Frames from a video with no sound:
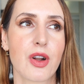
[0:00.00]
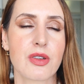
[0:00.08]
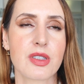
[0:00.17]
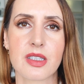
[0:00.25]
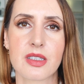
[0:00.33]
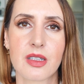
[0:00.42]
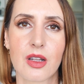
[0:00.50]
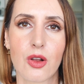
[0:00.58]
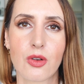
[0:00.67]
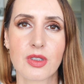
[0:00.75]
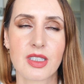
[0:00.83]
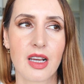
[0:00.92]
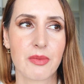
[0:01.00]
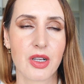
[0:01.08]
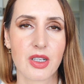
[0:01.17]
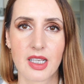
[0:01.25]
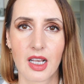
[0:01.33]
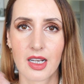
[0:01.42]
fragrances in a long time
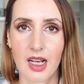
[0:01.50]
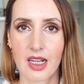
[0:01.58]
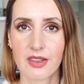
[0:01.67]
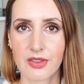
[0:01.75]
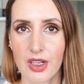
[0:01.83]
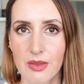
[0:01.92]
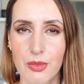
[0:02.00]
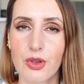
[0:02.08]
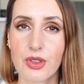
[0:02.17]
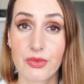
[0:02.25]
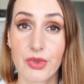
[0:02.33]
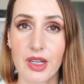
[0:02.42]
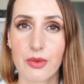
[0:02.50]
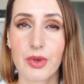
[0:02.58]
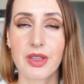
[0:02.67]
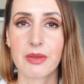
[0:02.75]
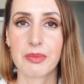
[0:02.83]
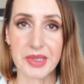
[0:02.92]
because I kind of got bored really
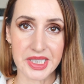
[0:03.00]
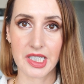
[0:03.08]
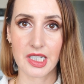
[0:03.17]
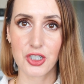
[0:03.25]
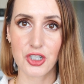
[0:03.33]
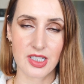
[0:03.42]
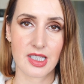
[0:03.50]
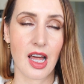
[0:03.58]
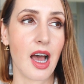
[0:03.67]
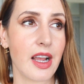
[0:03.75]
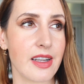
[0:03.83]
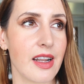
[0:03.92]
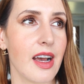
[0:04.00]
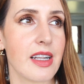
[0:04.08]
with the Be Delicious line,